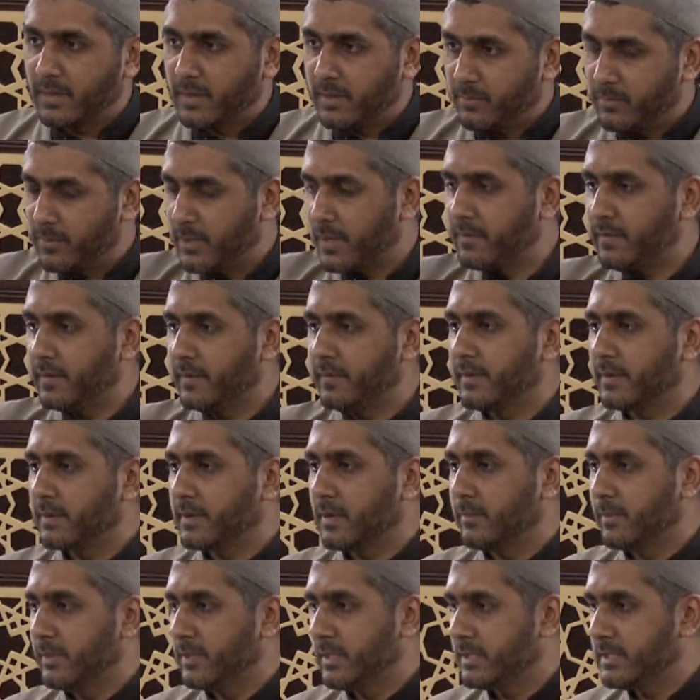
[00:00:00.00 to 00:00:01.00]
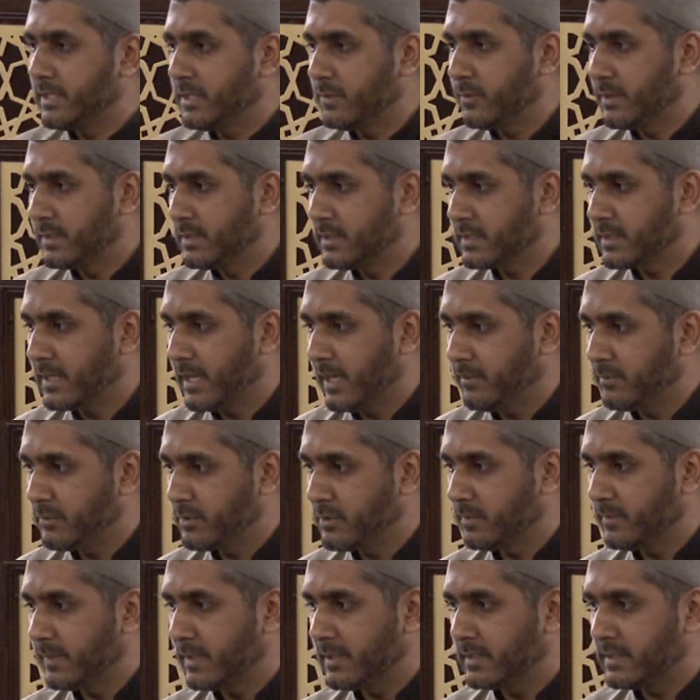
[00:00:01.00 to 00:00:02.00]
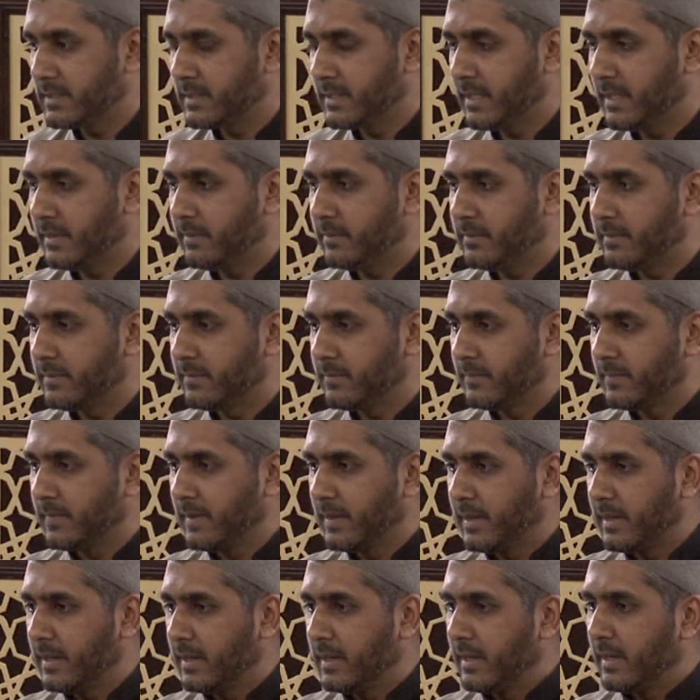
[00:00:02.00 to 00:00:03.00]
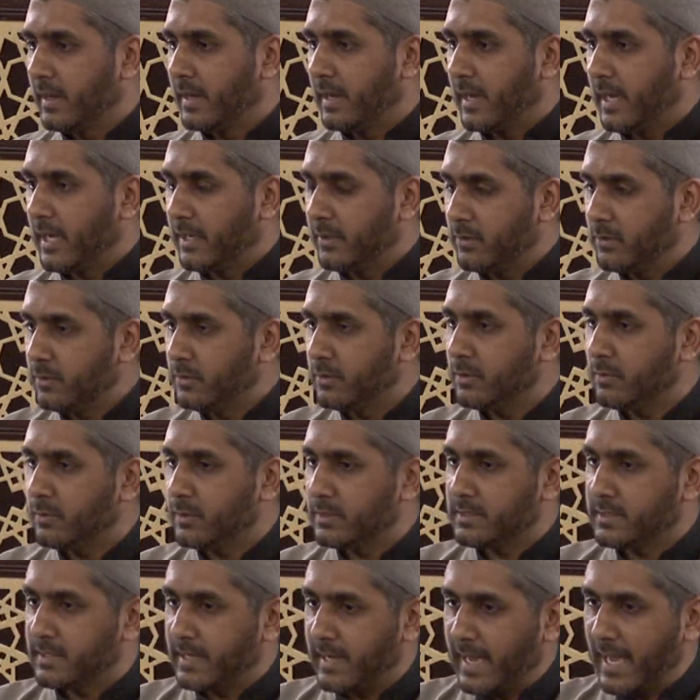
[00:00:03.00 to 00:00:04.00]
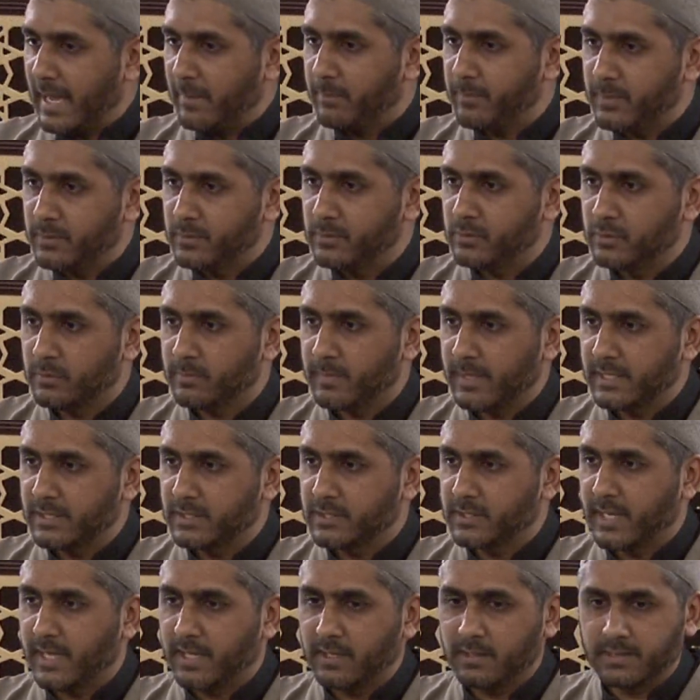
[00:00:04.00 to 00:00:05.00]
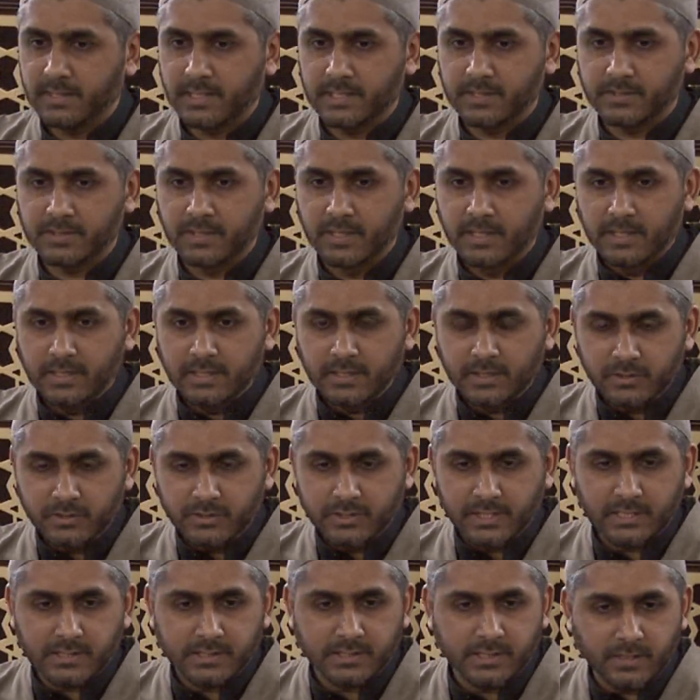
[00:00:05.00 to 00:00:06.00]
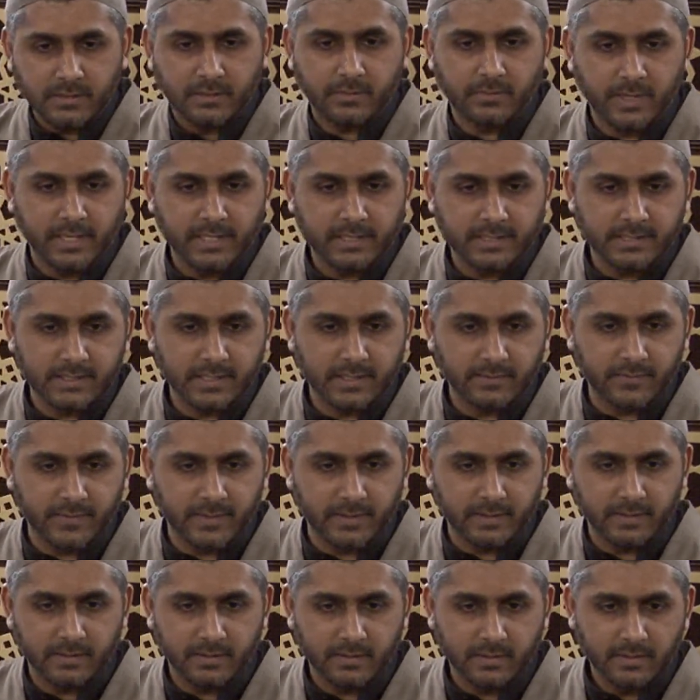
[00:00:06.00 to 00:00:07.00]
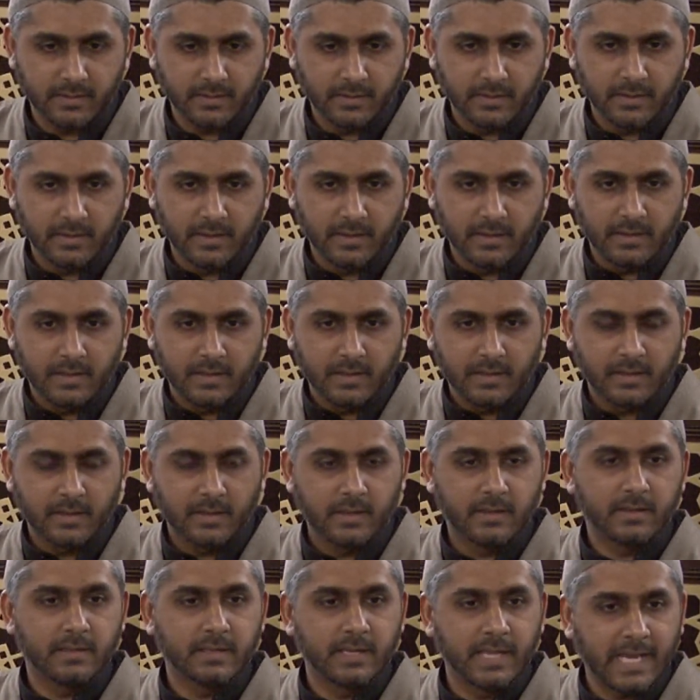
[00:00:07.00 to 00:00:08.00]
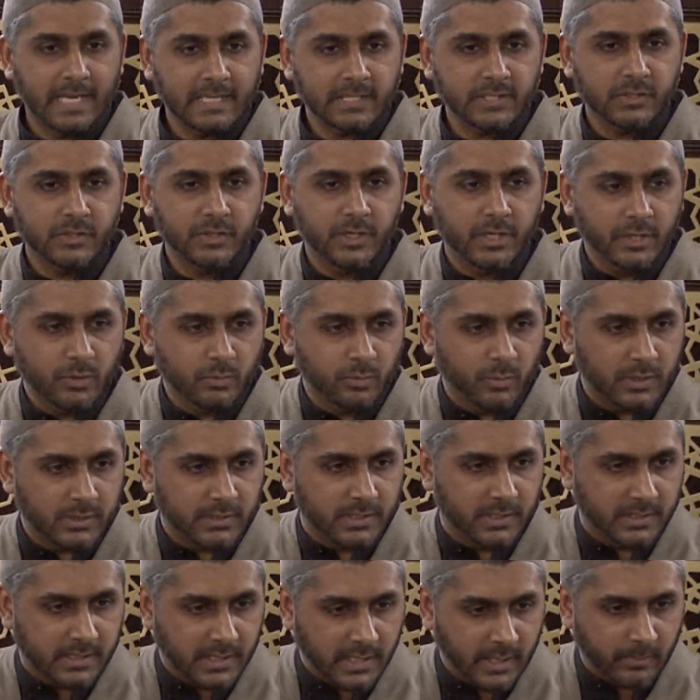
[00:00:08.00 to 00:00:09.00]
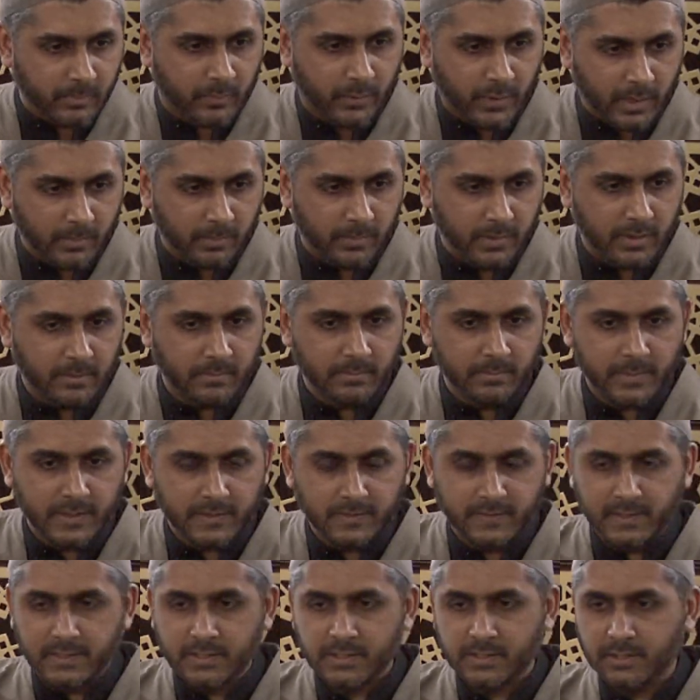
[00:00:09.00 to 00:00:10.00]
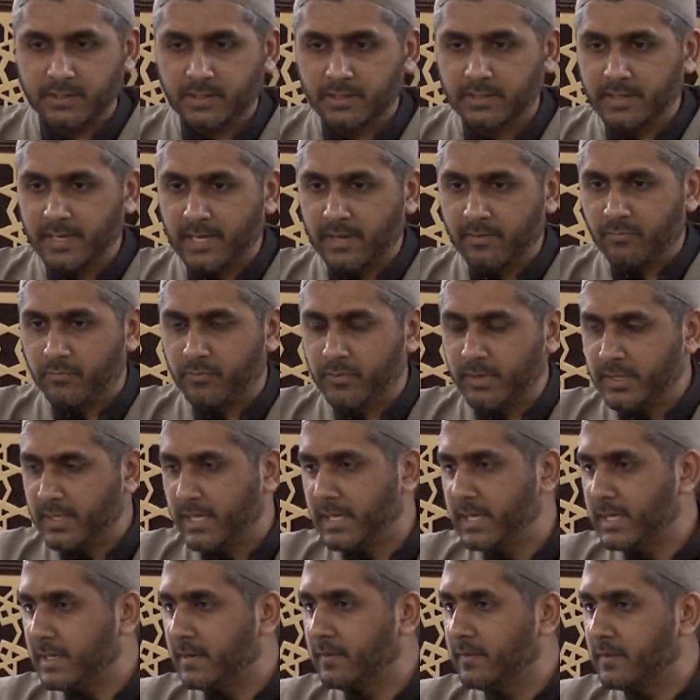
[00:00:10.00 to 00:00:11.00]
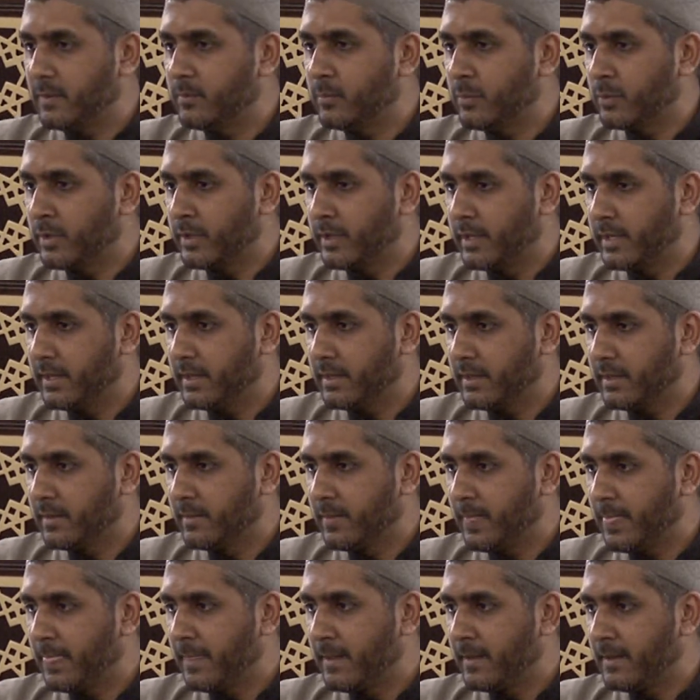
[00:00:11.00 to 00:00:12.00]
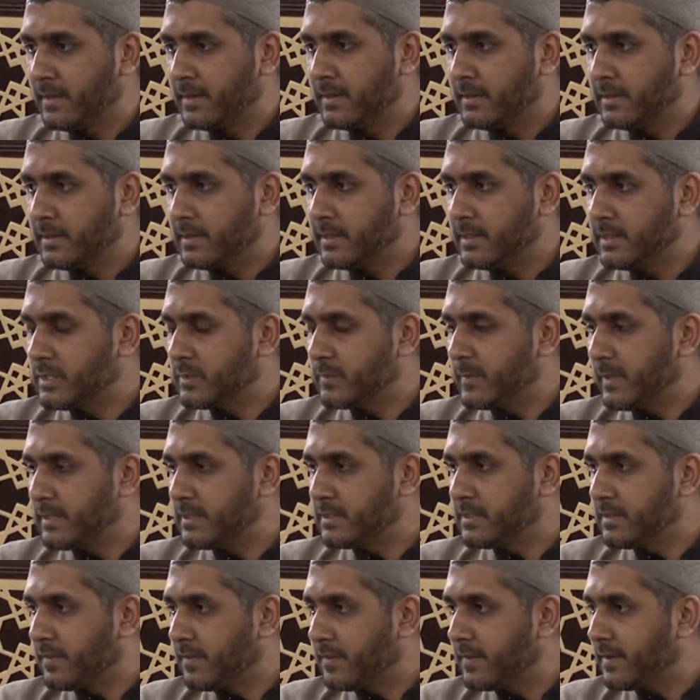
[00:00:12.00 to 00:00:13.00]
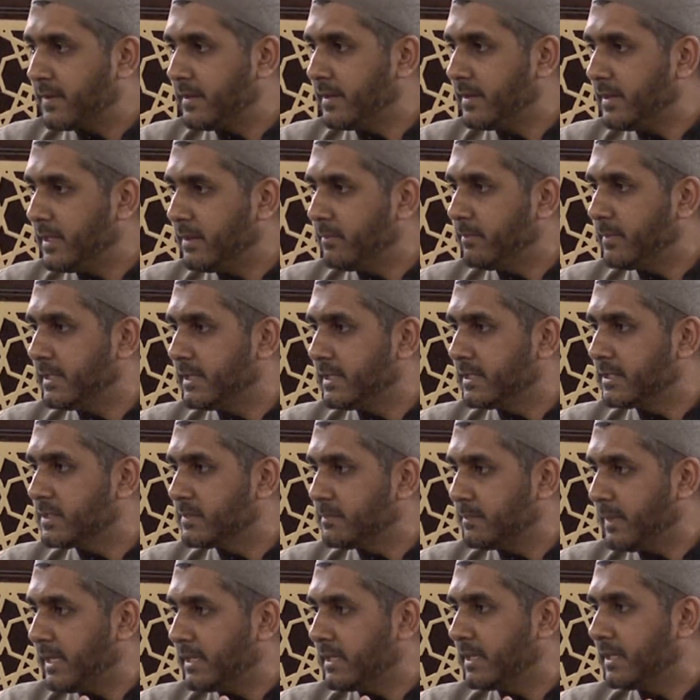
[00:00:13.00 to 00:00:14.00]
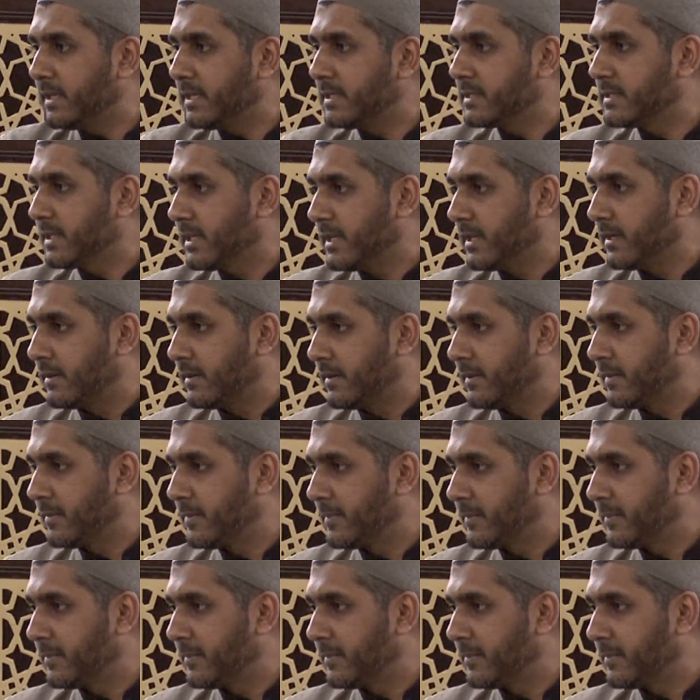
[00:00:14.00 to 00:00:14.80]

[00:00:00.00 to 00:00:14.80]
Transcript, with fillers: brother in the community once came to me and said, I don't know what's happened to my child. He's just in grade seven. Last year it wasn't a problem, but this year, every day in the morning, he spends 30 minutes making his hair.